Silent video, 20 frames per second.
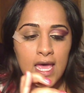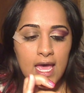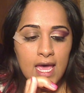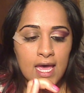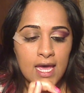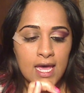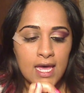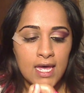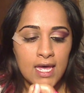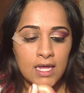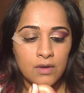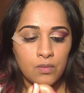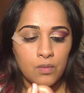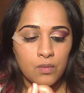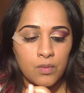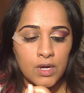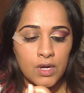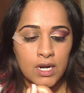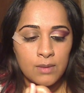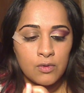And
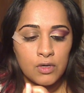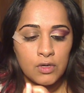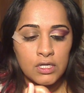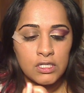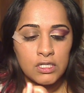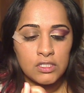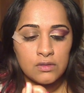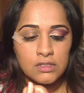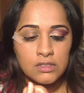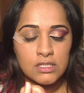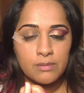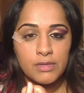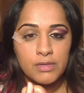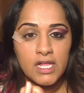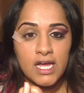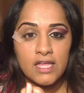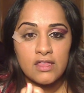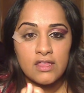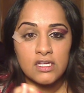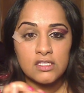what I'm going to do is
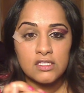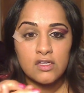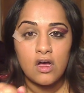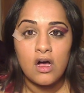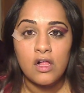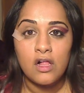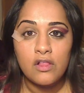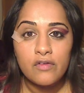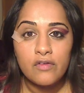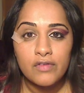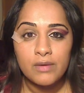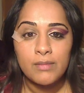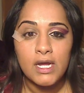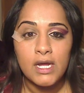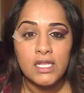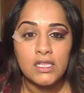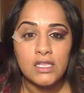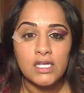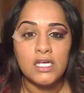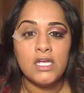apply this all over my
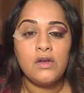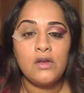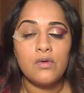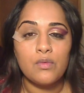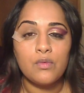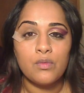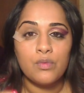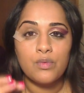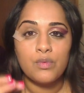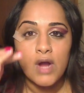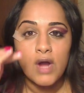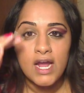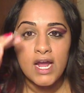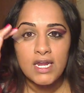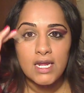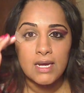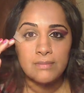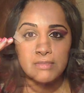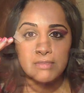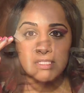lid, right
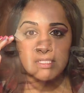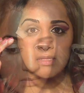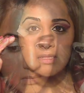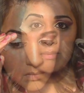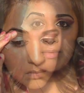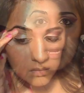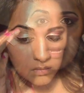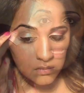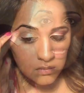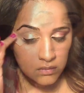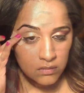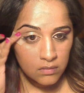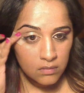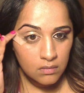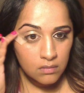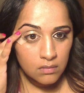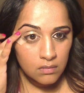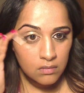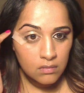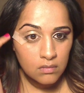up to the brow bone.
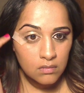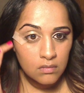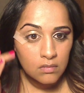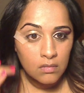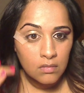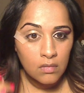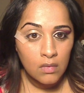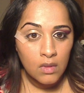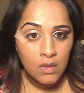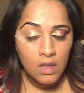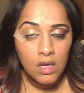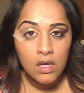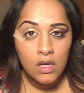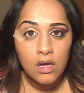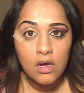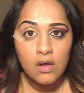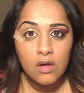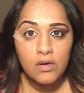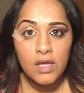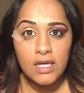
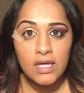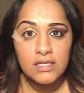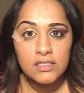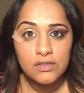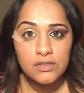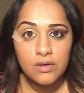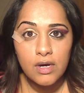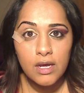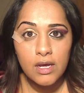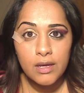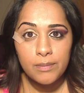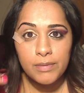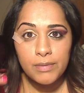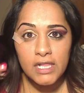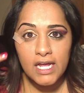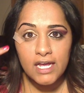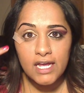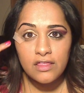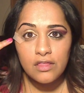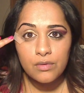Okay, so I
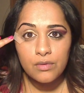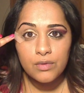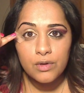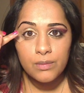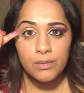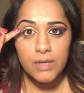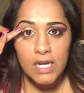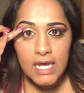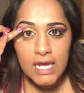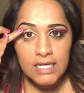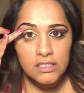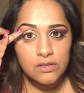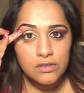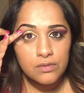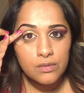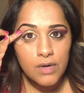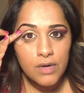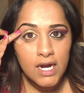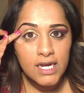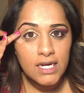applied the Rubenesque
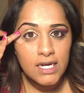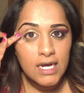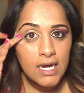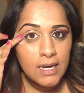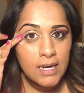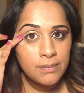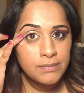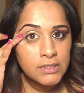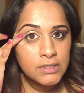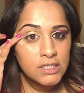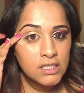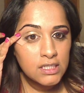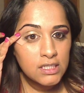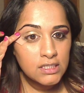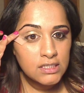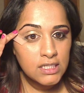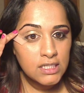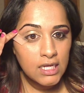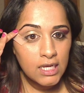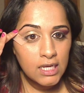right up to the
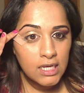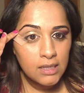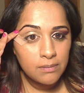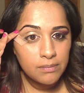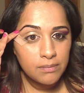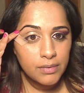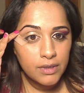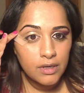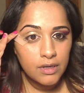tape,